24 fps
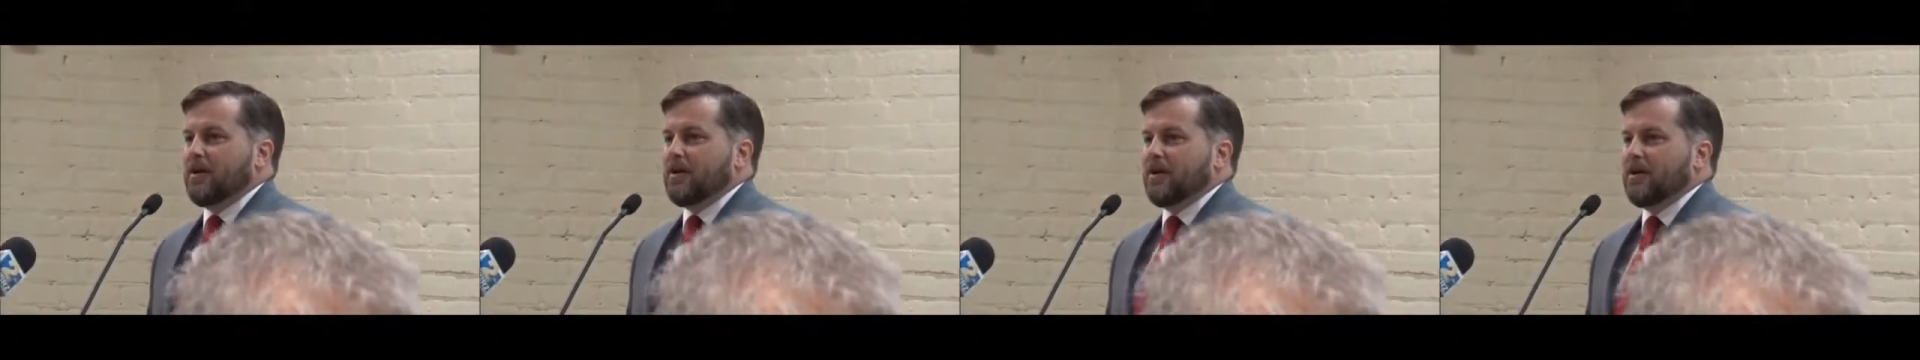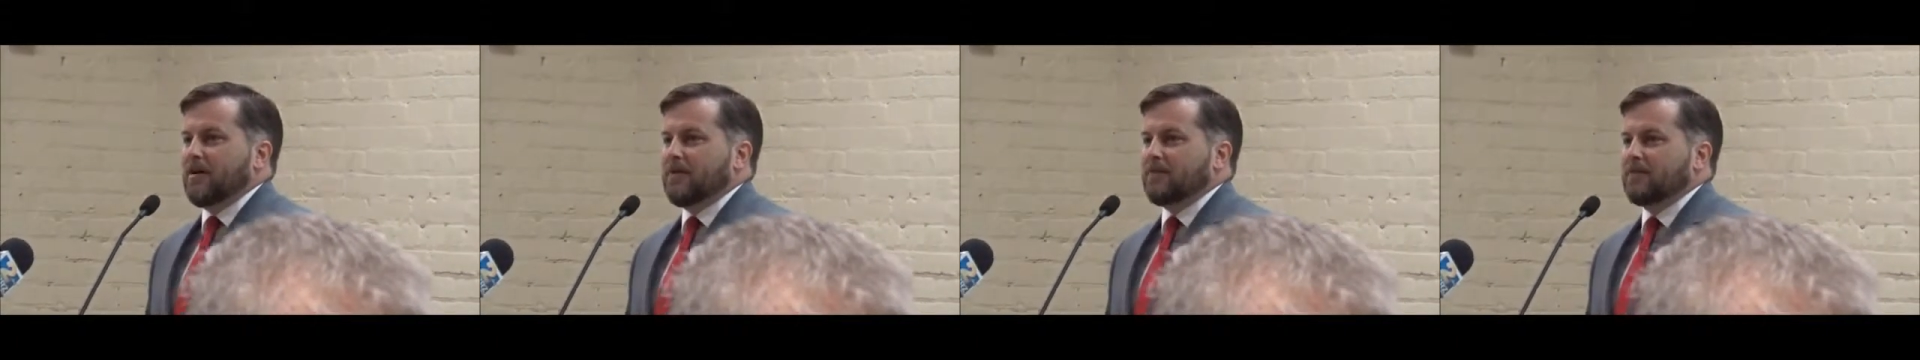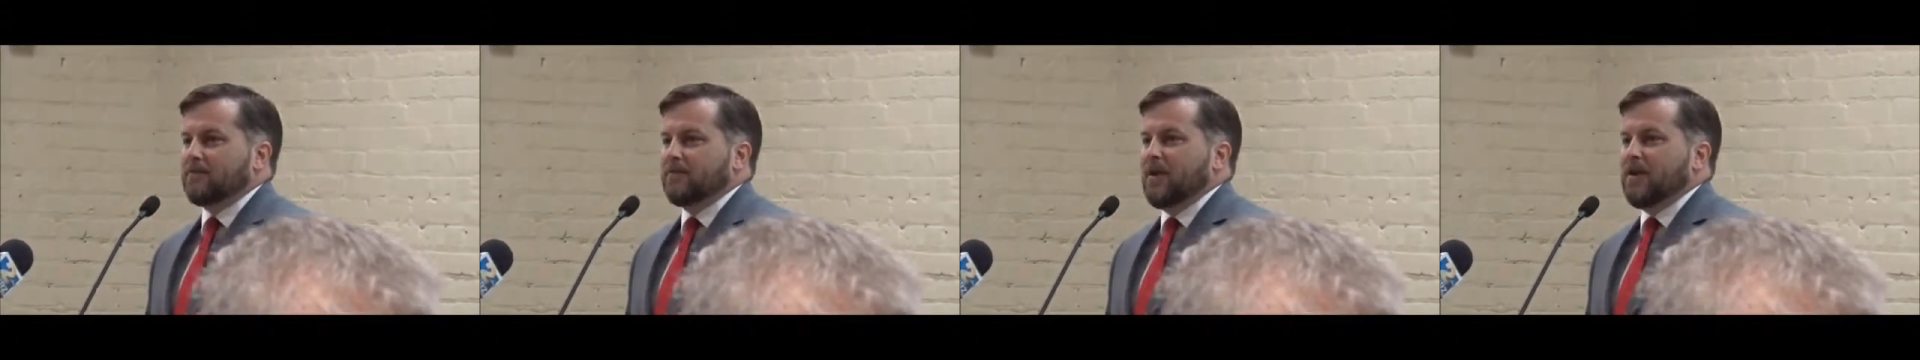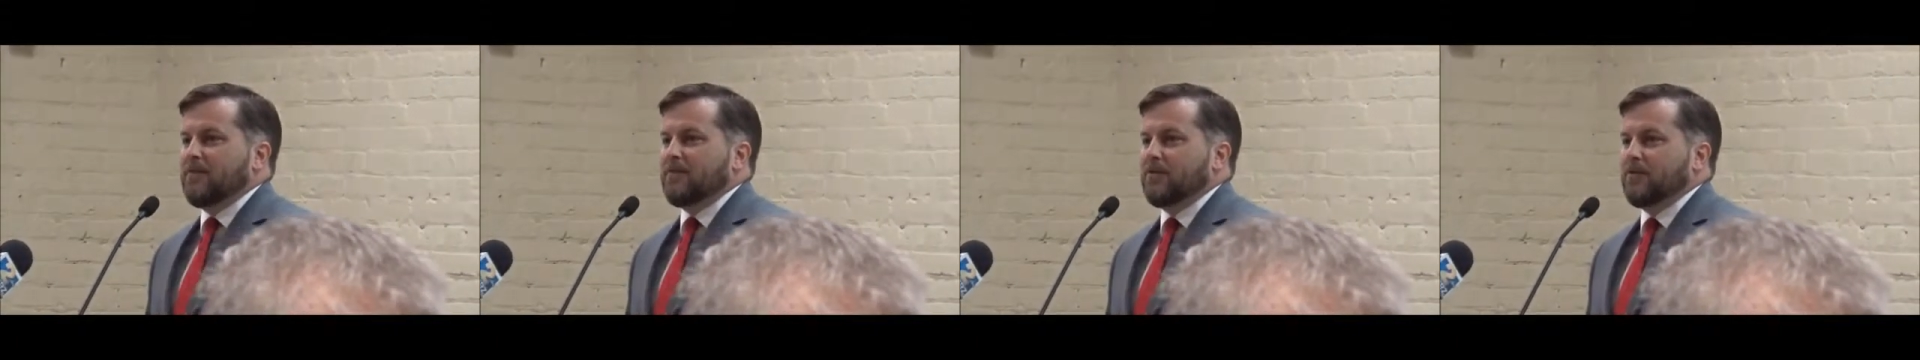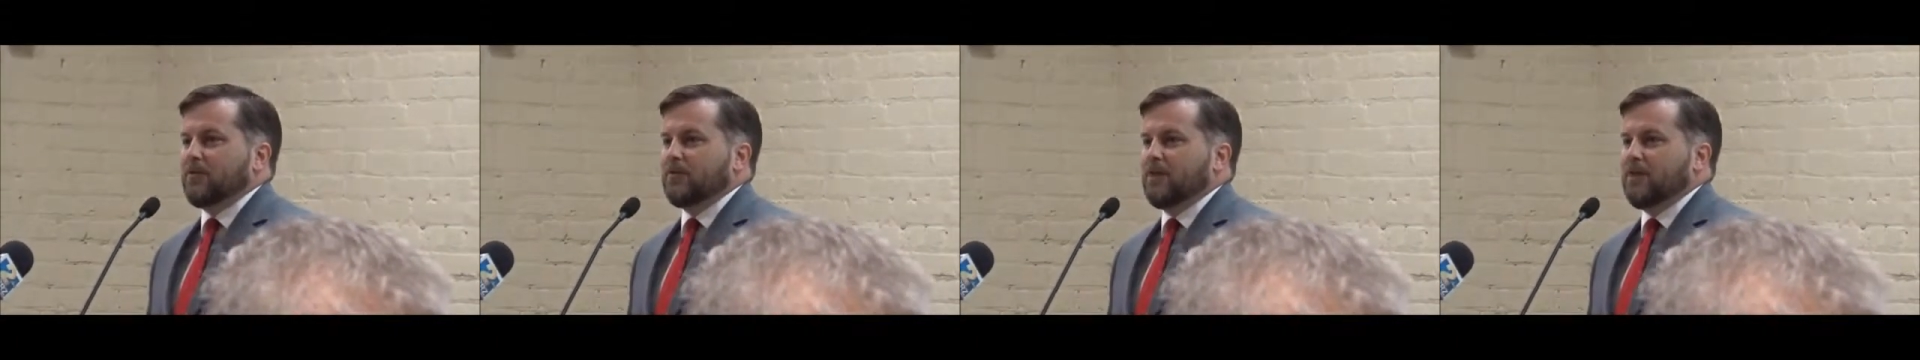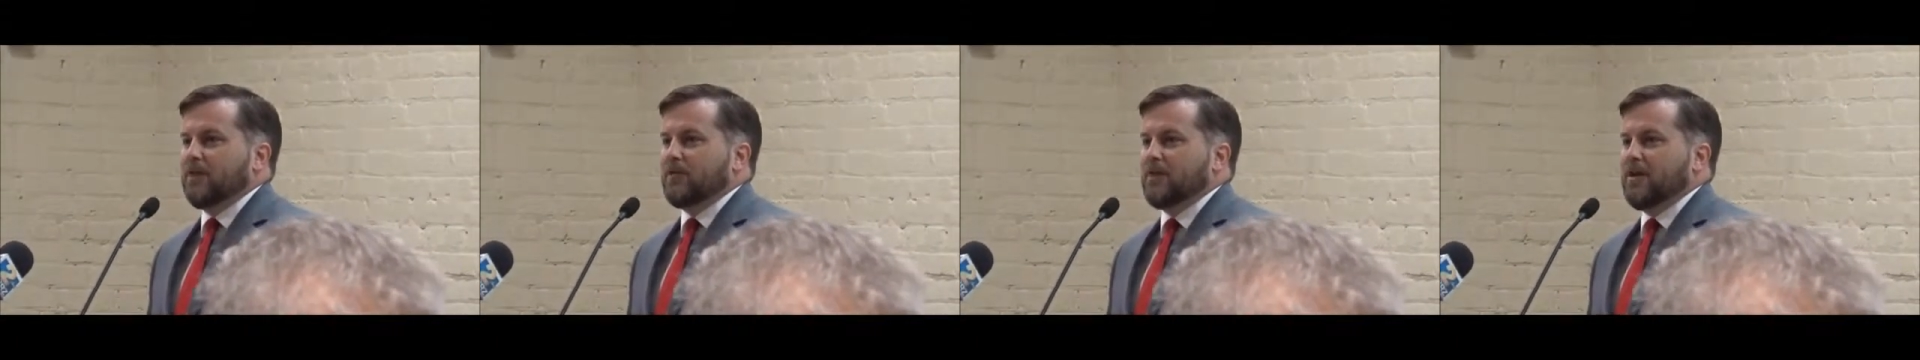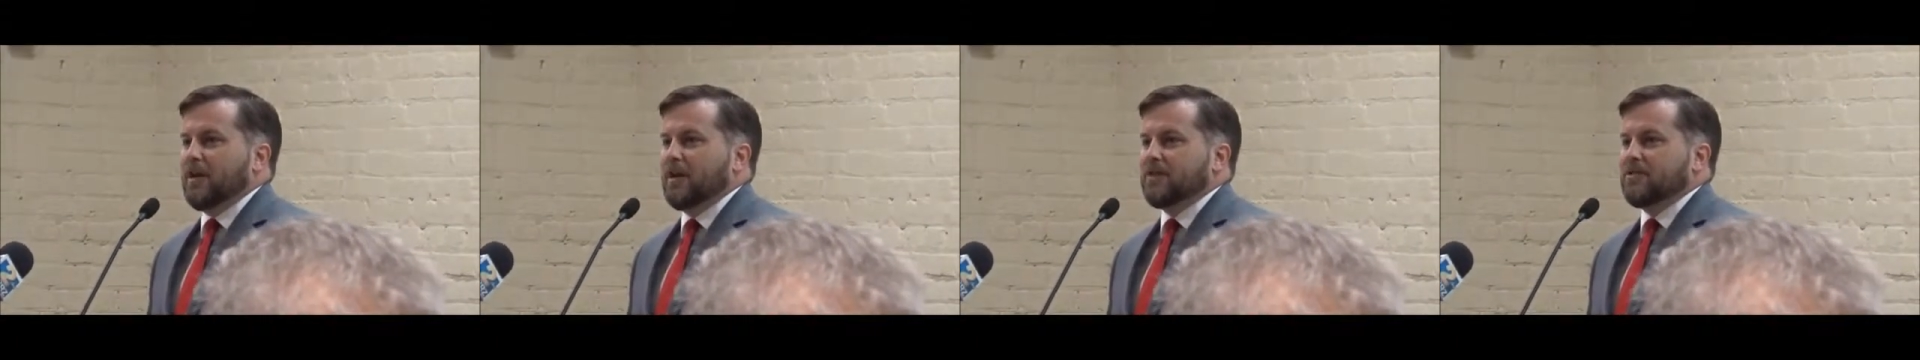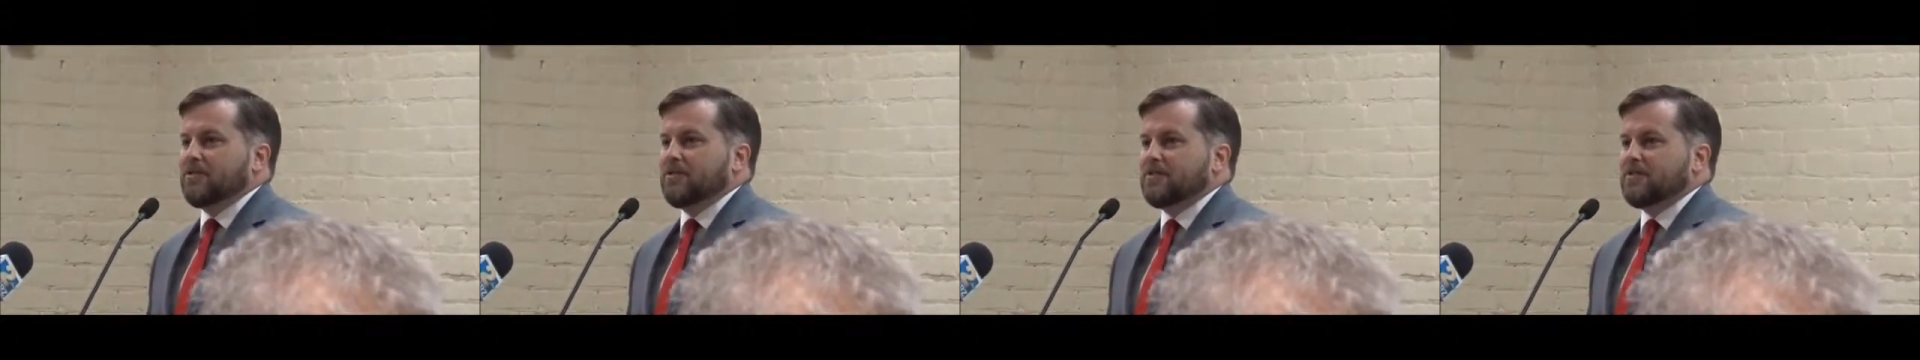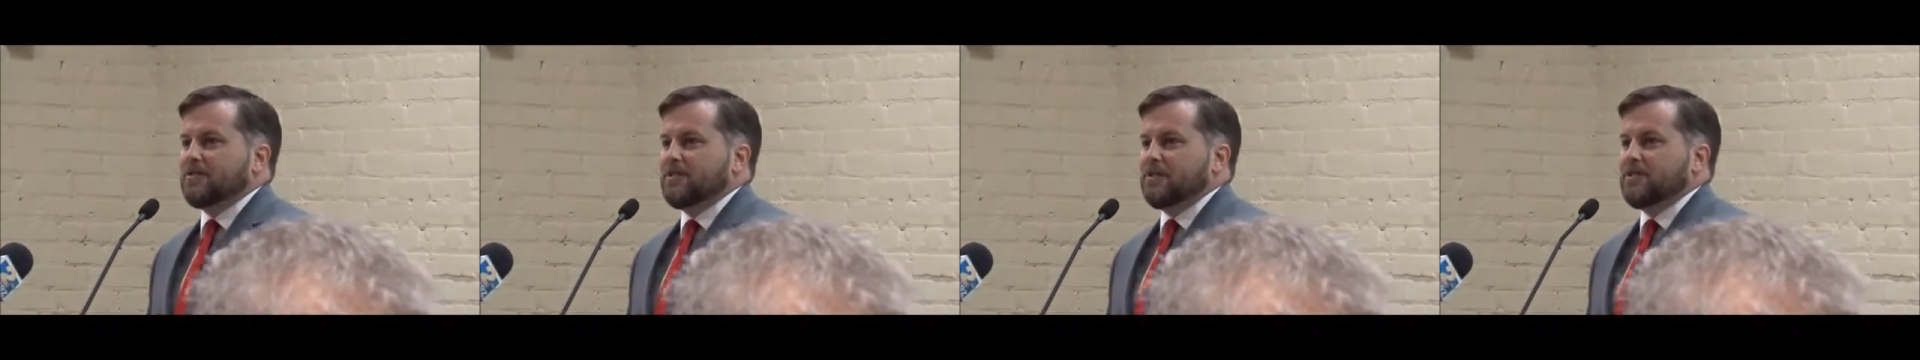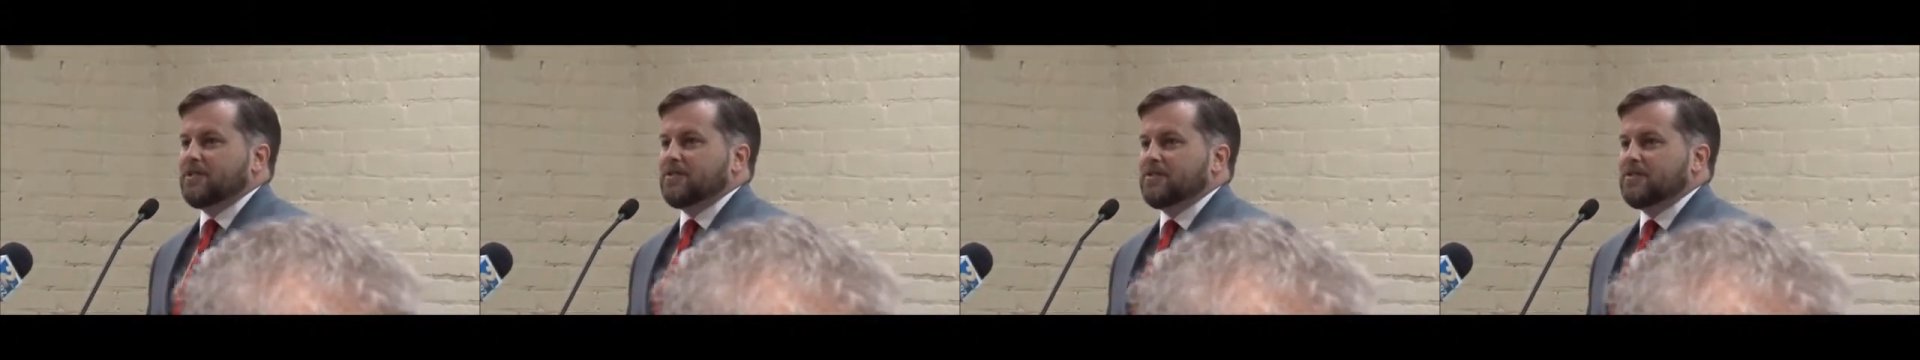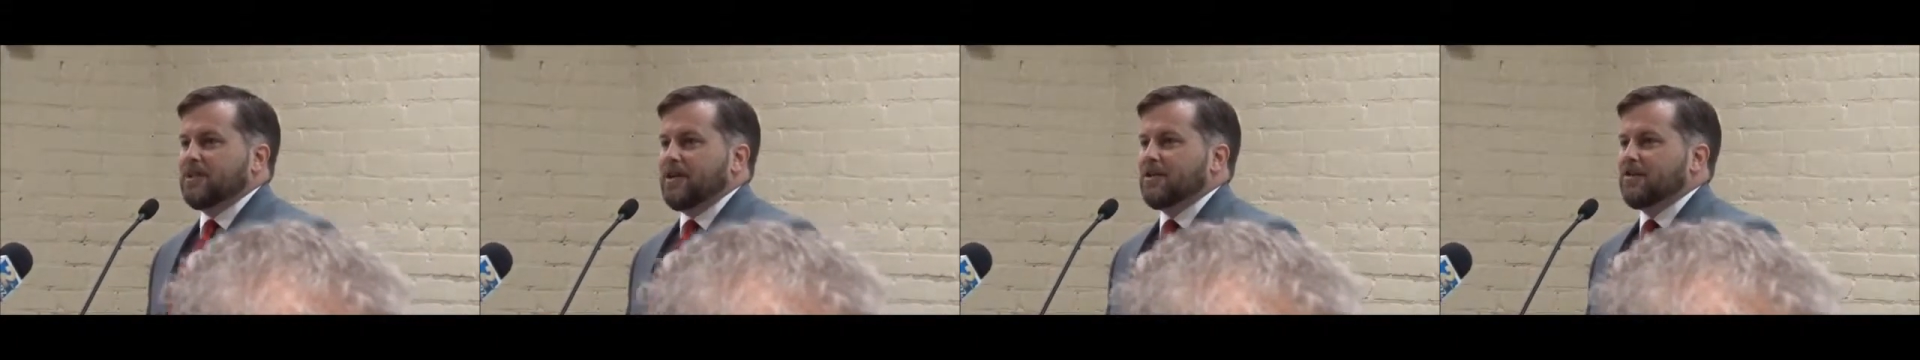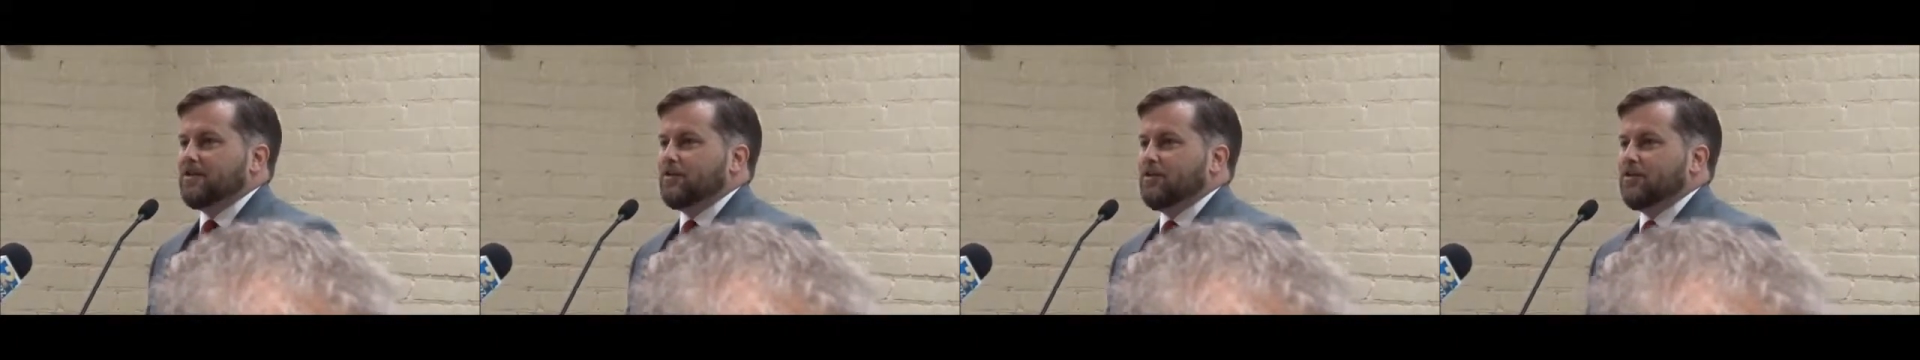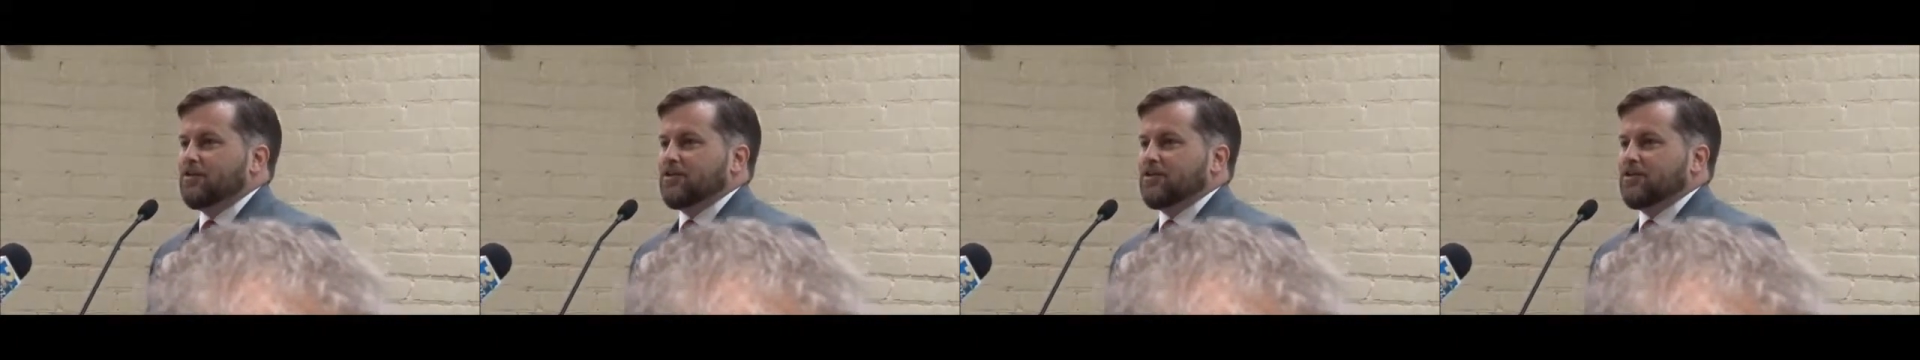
uh, revenue locations in the St.